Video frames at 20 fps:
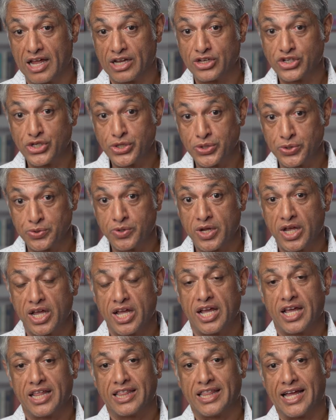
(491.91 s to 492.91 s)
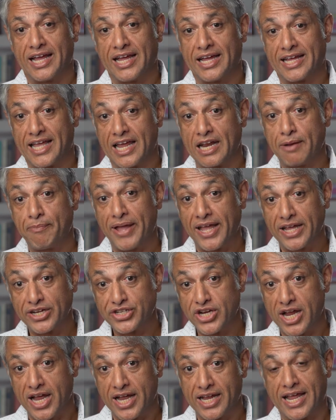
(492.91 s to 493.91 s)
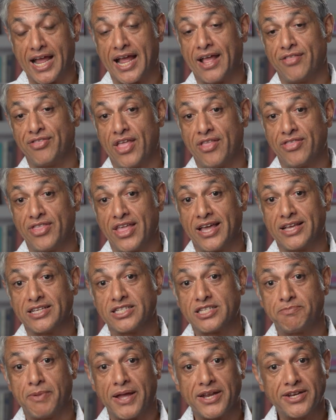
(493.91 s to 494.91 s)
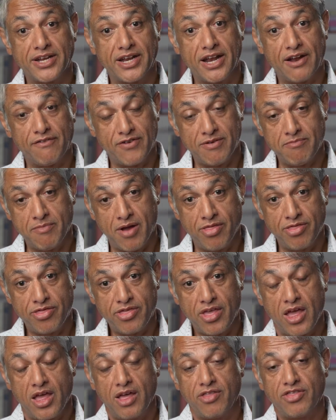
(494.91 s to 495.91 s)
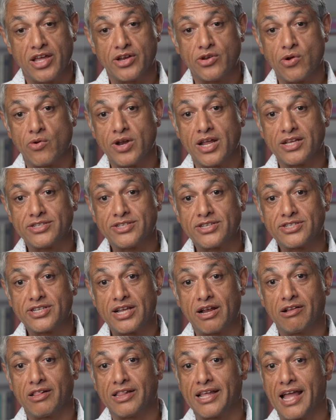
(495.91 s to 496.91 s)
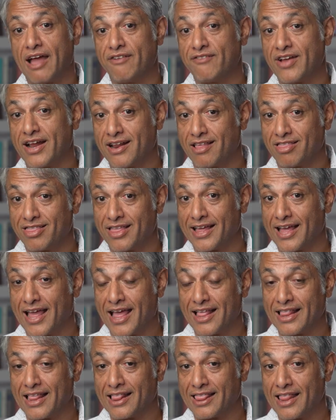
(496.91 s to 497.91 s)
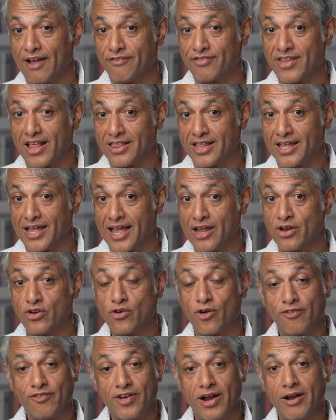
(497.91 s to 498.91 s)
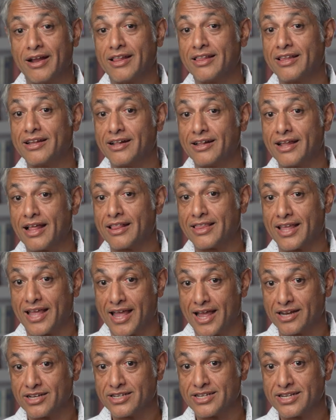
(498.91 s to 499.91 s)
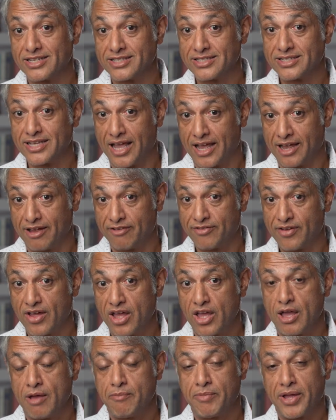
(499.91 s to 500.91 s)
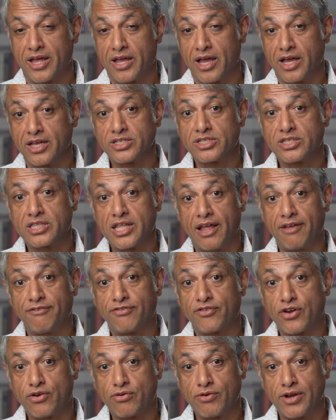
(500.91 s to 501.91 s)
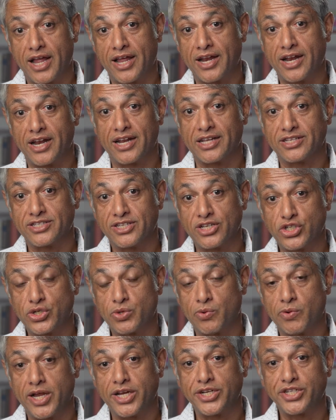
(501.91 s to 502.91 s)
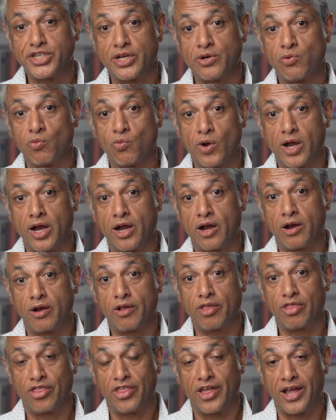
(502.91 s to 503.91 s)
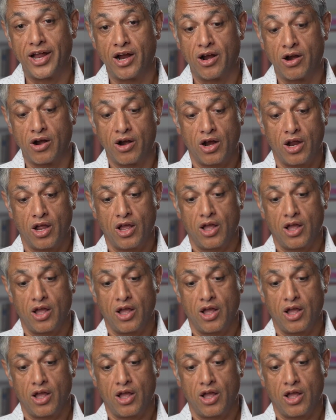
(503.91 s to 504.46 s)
do. They get a paycheck and then they spend it every month. They don't necessarily have anything left at the end or very little at the end to save because they've created a situation where their